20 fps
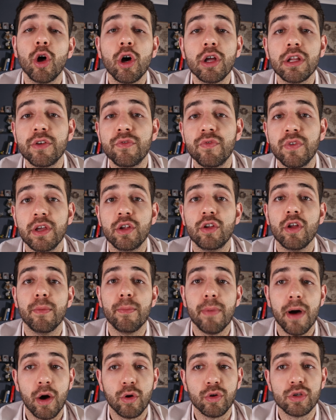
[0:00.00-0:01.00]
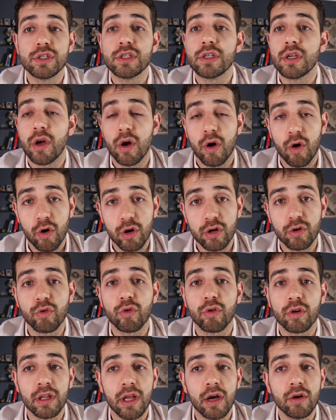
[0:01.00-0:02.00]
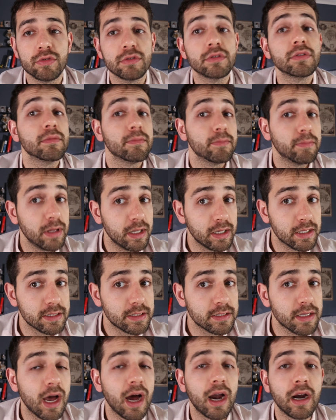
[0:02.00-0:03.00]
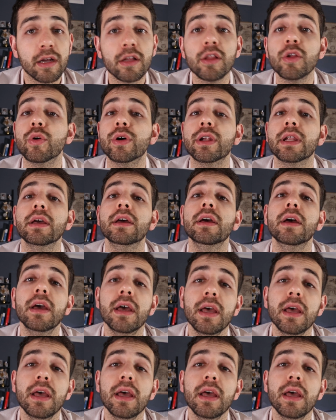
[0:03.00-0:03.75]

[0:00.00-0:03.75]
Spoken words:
another video about Rclone Cloud plus Rclone.